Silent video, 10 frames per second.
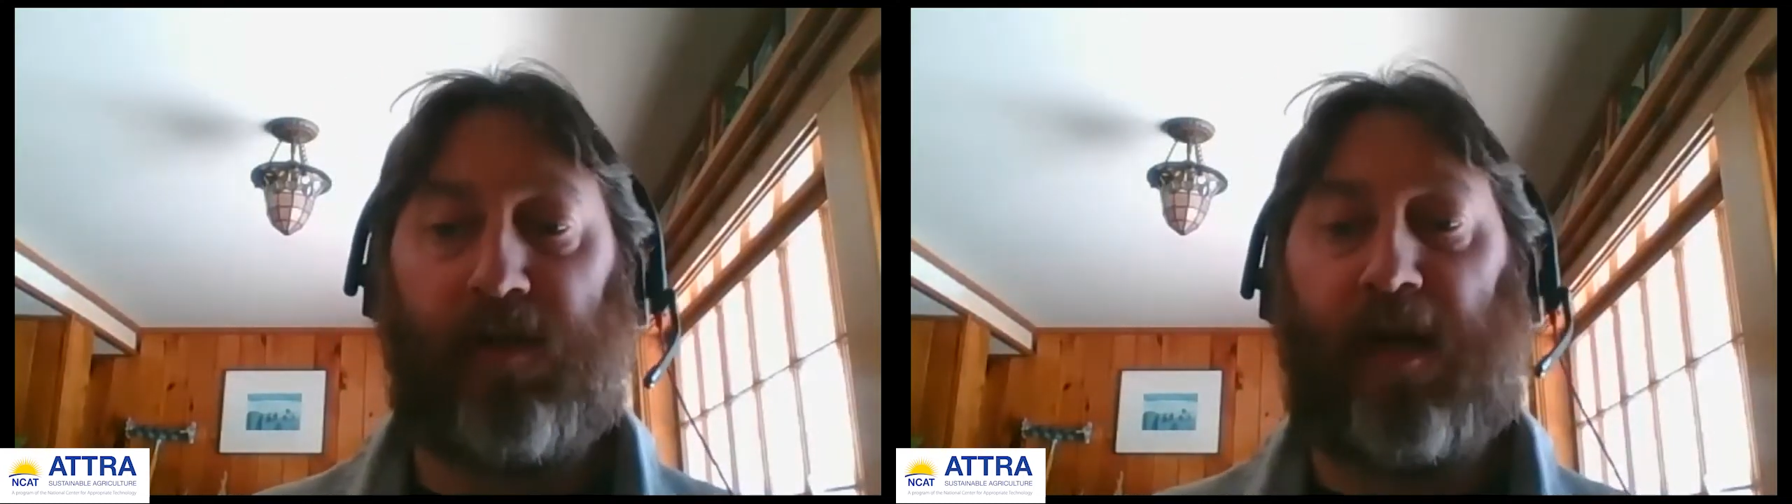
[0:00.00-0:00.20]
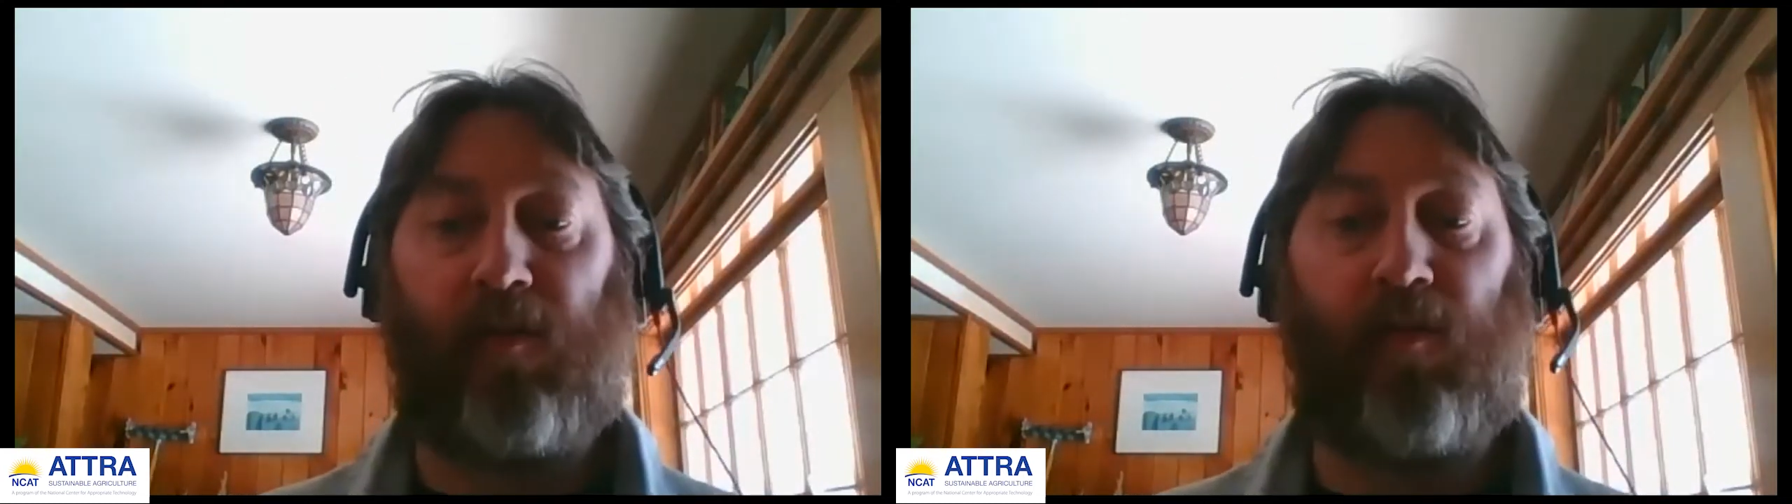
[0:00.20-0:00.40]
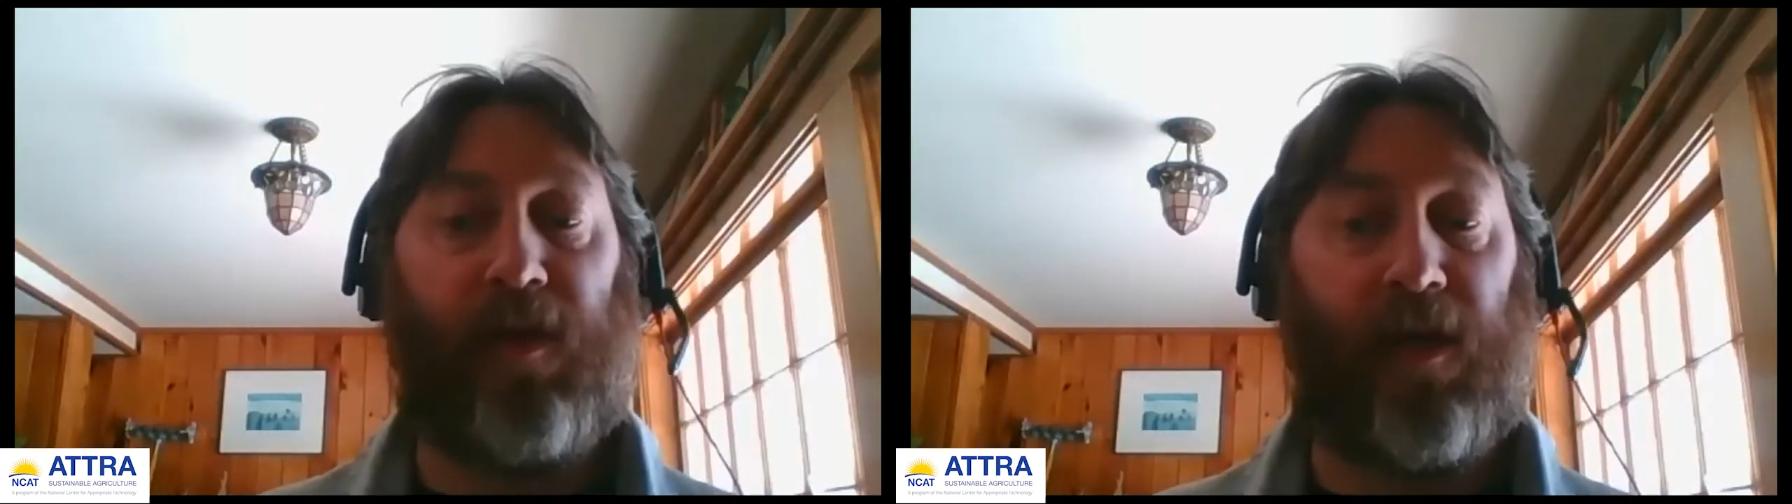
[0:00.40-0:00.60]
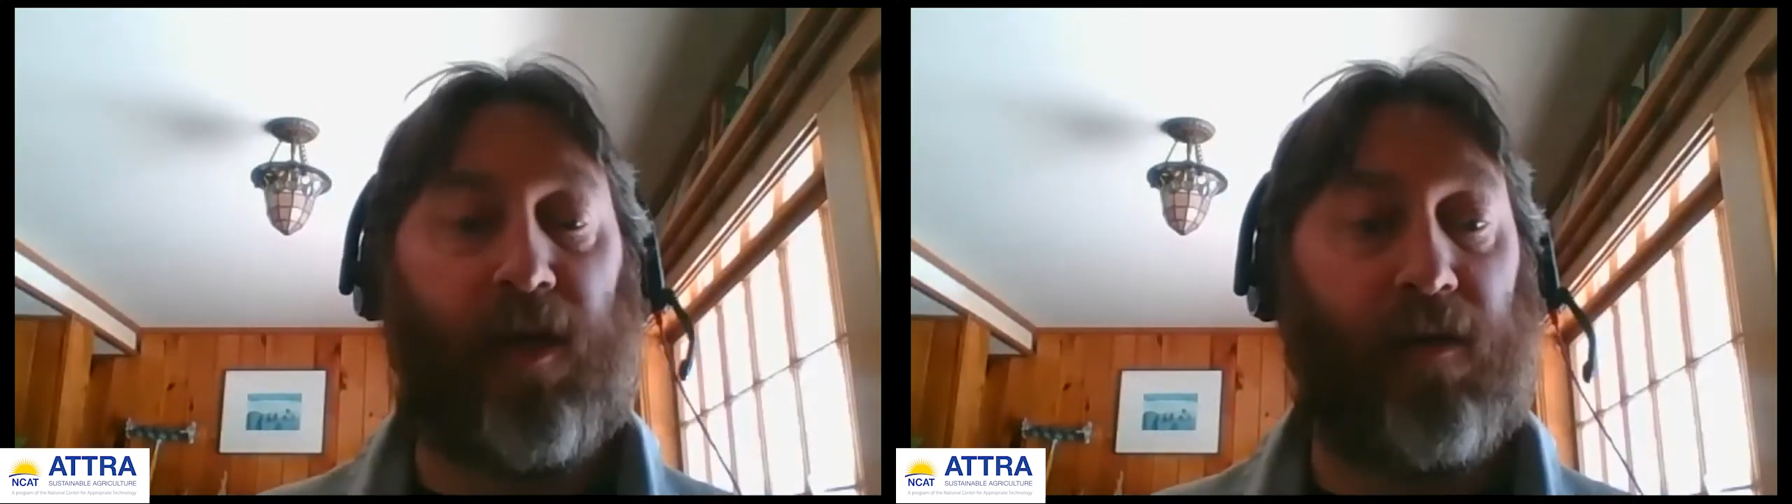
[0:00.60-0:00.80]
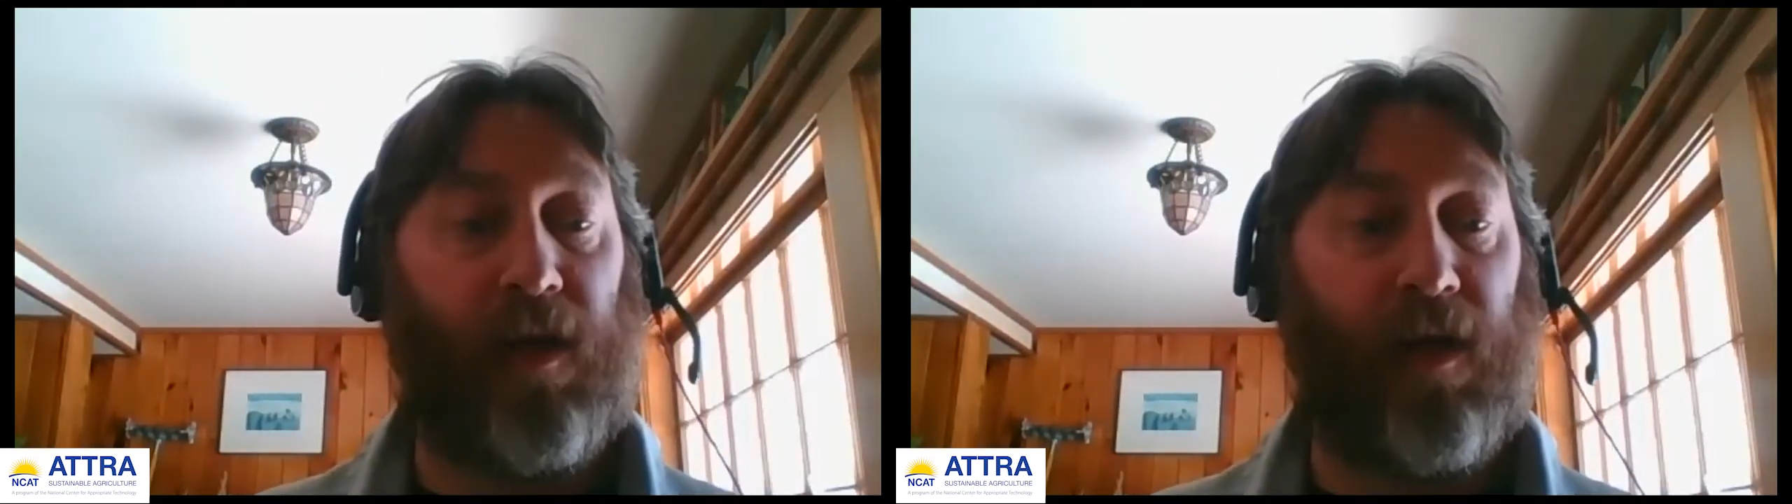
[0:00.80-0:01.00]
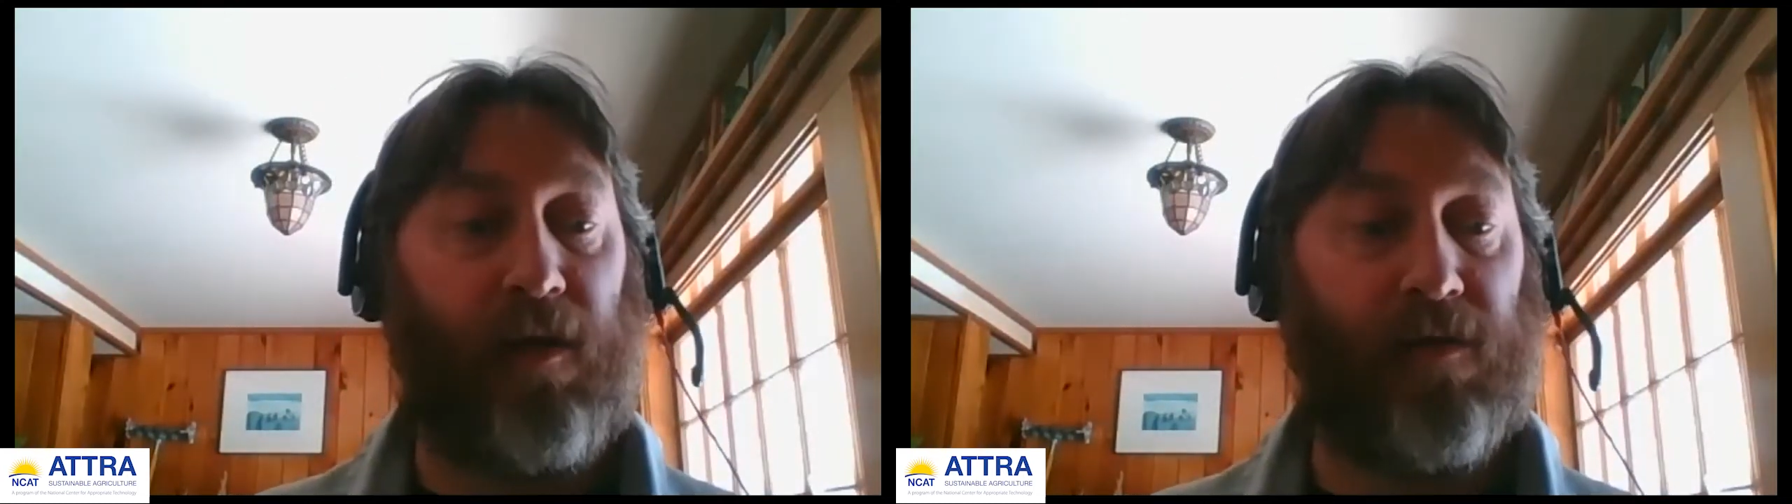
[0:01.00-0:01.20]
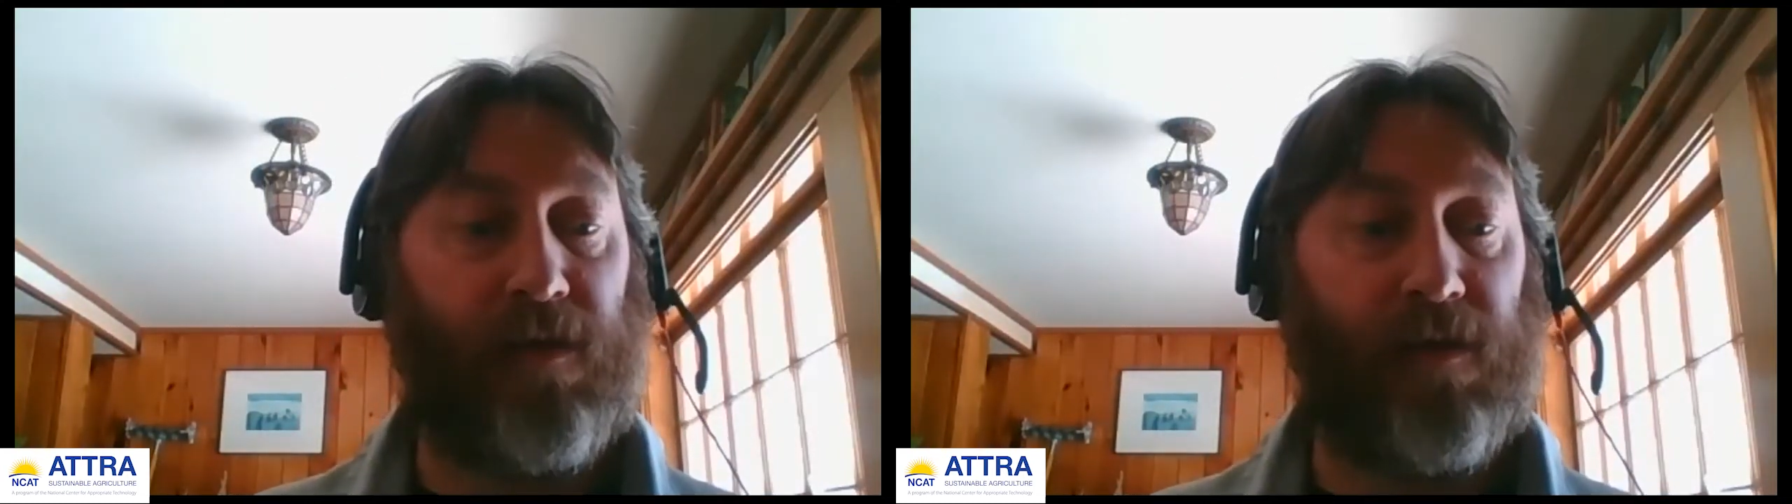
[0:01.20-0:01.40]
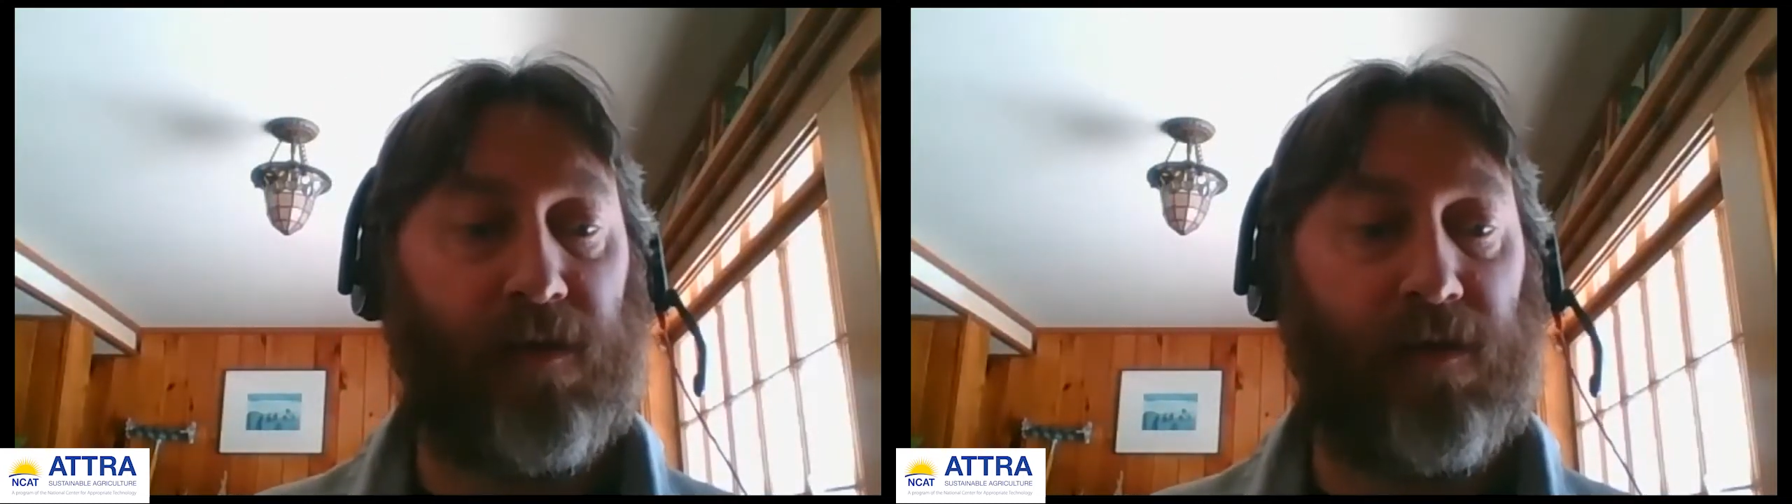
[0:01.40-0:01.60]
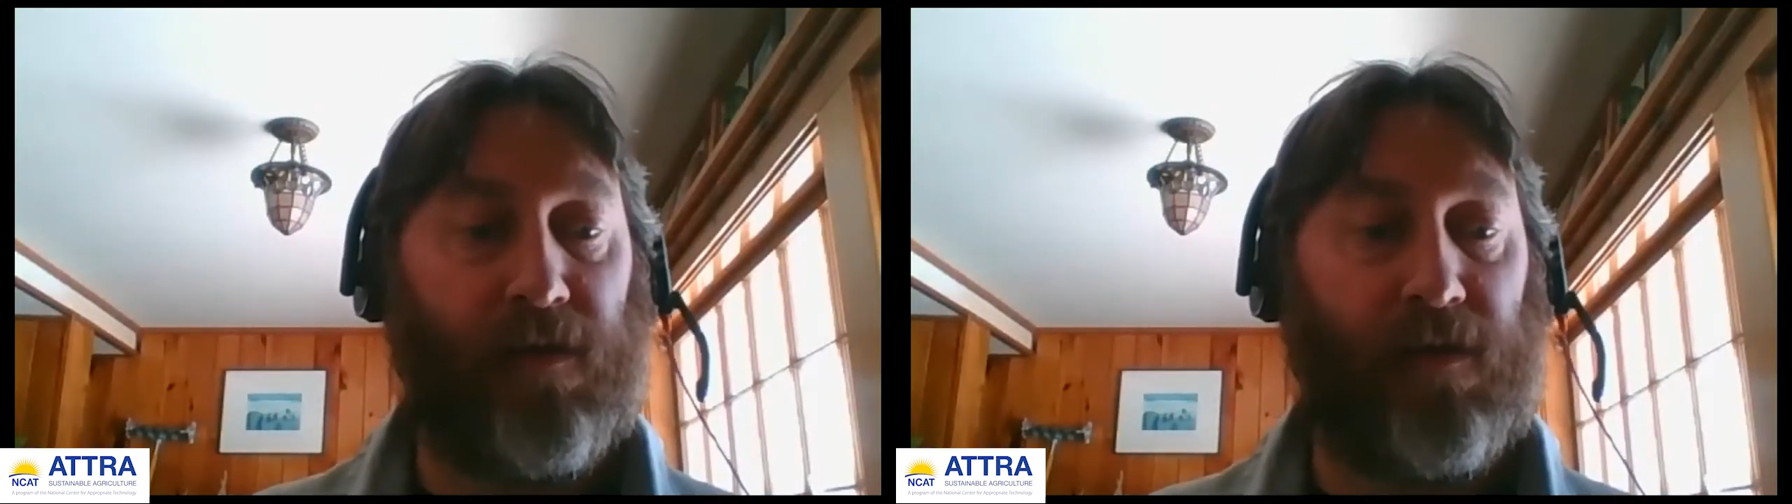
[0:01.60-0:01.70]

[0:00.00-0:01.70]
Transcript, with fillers: desirable than, than others?